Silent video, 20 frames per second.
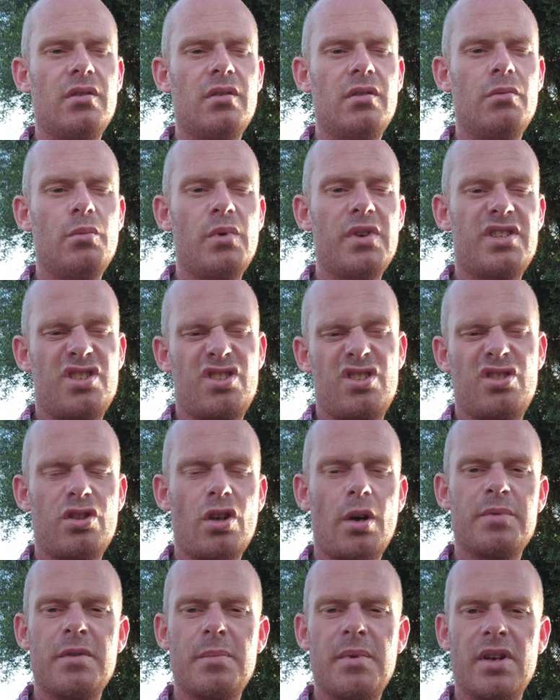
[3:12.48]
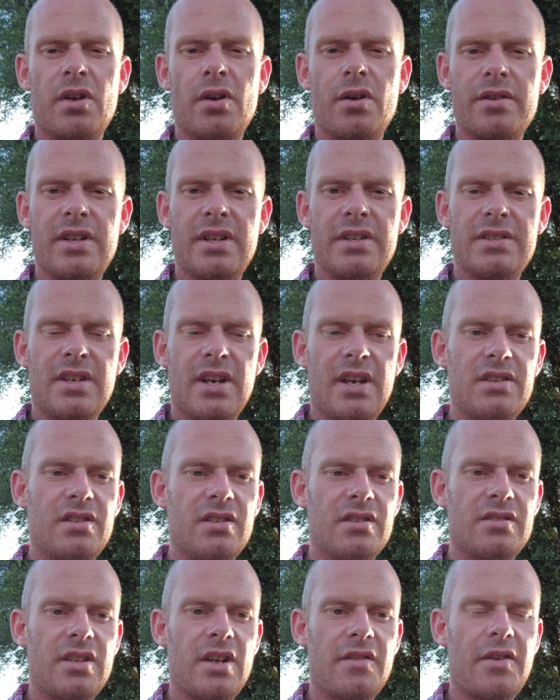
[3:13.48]
which stops a bit of condensation
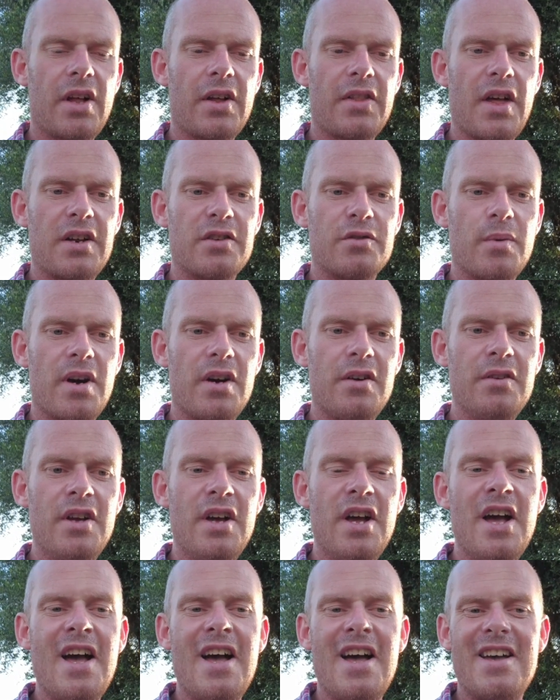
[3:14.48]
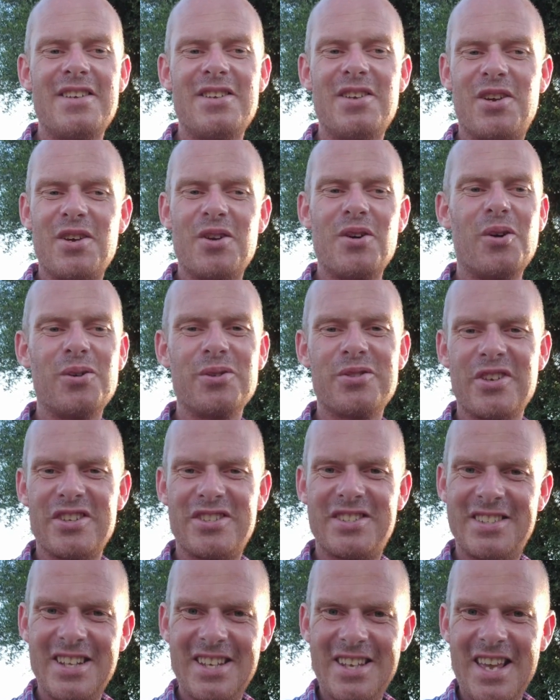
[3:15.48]
and stuff like that as well. You can also
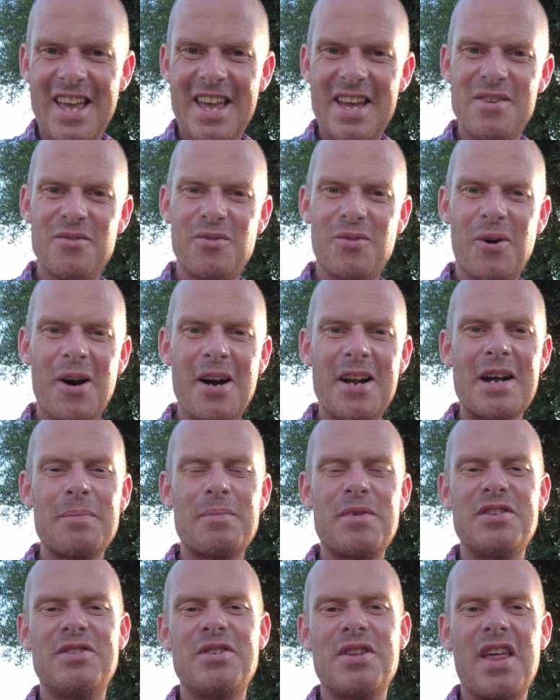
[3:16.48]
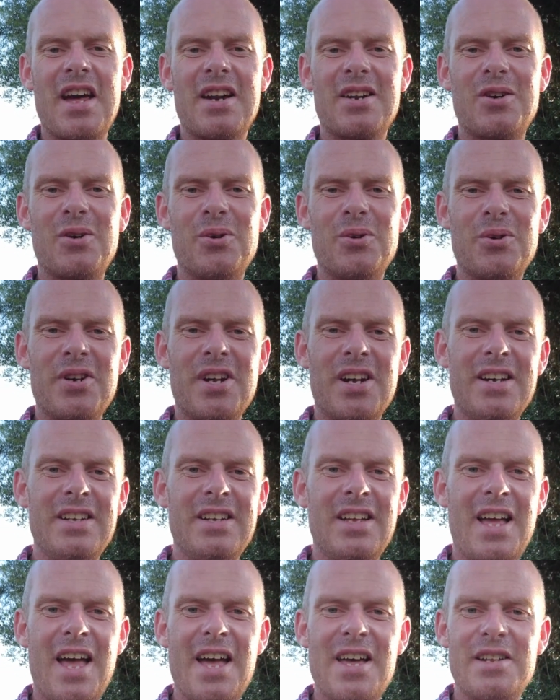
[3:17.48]
stick your head right up into that corner
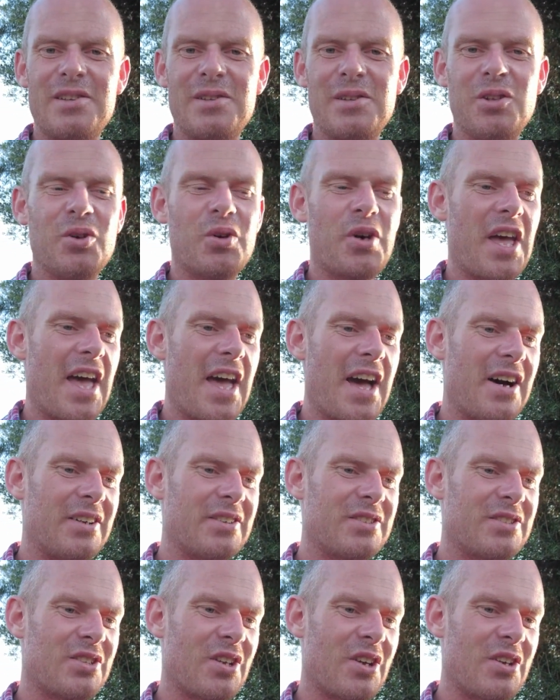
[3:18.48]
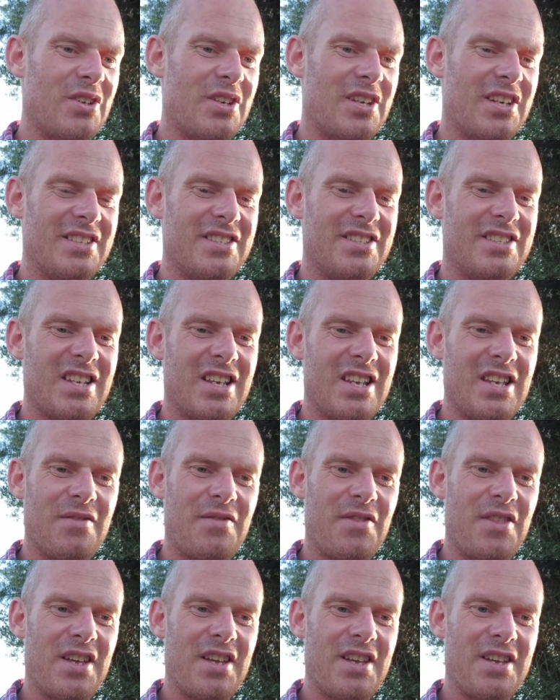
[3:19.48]
and look out so you can see
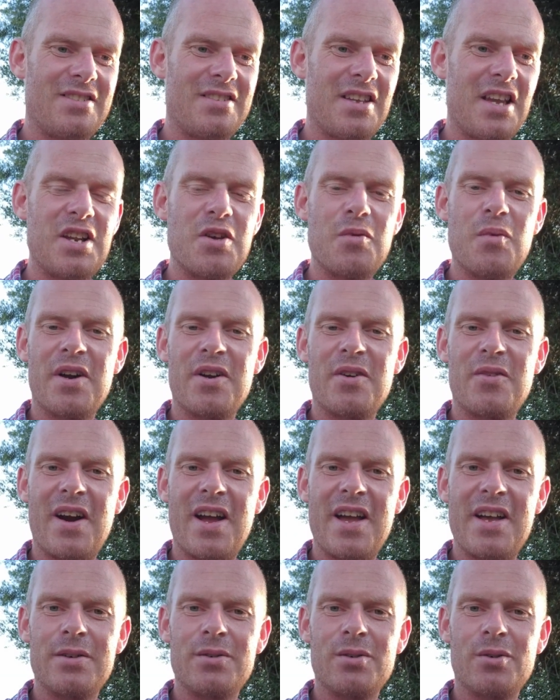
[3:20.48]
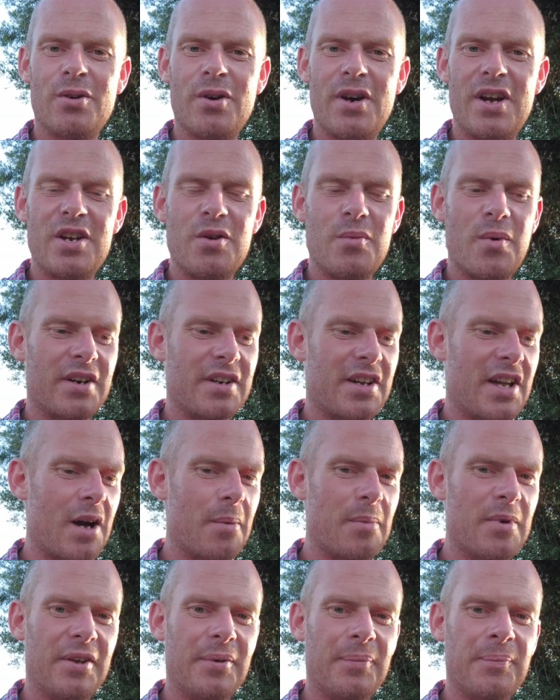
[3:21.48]
if there's anyone around or anyone
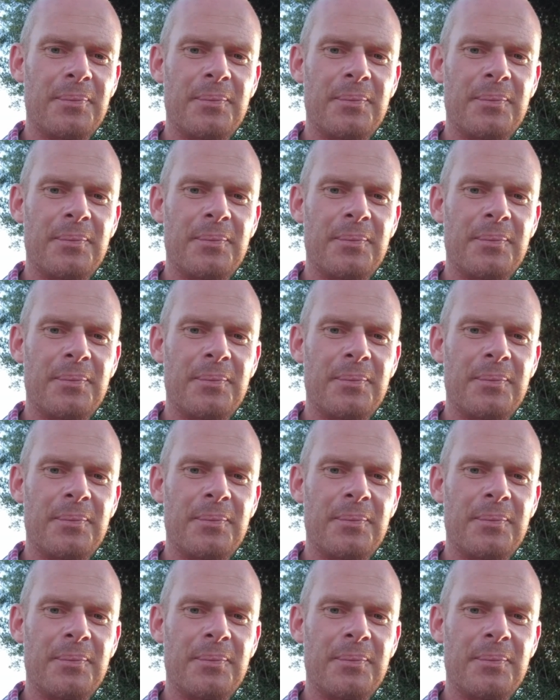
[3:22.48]
coming.